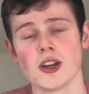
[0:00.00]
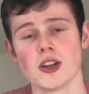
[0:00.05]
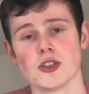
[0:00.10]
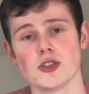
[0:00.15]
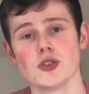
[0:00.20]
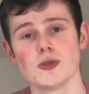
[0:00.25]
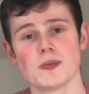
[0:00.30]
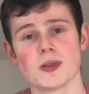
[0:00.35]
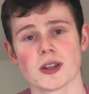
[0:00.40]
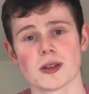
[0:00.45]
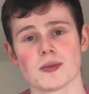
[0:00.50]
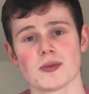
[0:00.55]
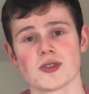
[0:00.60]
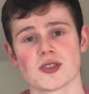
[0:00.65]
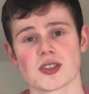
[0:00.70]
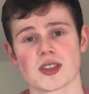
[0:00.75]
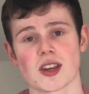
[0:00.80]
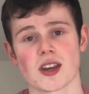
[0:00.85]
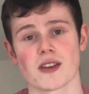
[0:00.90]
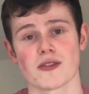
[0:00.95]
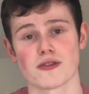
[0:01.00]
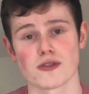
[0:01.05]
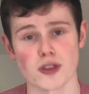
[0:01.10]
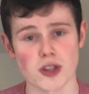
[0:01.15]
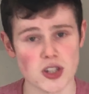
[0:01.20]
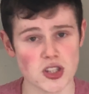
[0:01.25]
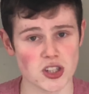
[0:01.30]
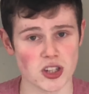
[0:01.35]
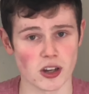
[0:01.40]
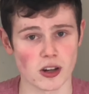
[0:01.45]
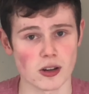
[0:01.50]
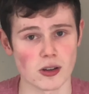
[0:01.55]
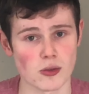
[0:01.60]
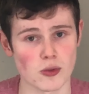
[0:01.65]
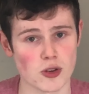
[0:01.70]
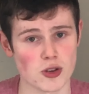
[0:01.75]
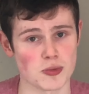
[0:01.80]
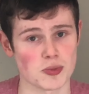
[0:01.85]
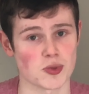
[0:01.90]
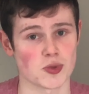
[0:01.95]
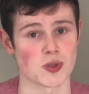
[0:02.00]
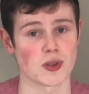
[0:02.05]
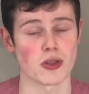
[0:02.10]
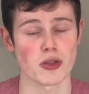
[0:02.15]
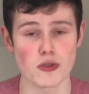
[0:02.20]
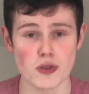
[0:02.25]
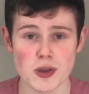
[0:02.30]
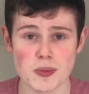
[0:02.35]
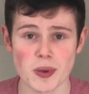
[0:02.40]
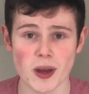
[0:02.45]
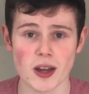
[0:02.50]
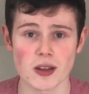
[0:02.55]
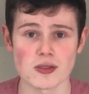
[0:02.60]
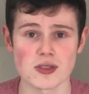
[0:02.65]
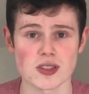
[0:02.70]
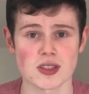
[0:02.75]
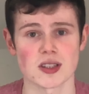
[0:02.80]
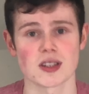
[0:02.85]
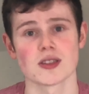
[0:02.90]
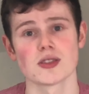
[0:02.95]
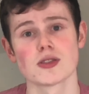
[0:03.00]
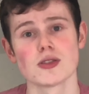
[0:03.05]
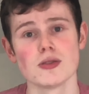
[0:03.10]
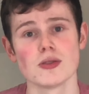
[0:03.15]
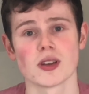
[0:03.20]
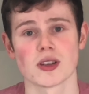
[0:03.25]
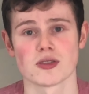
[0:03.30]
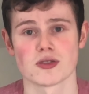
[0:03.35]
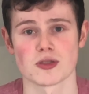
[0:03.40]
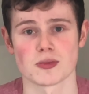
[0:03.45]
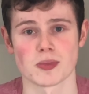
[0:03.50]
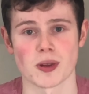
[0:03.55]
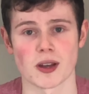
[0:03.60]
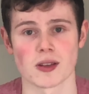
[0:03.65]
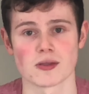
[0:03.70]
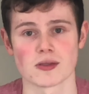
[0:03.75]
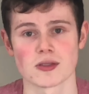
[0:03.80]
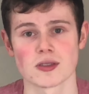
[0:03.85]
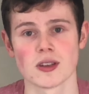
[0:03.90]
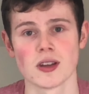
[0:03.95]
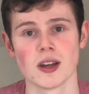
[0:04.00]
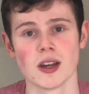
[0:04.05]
you'd be able to get a free share worth between £3 and £200.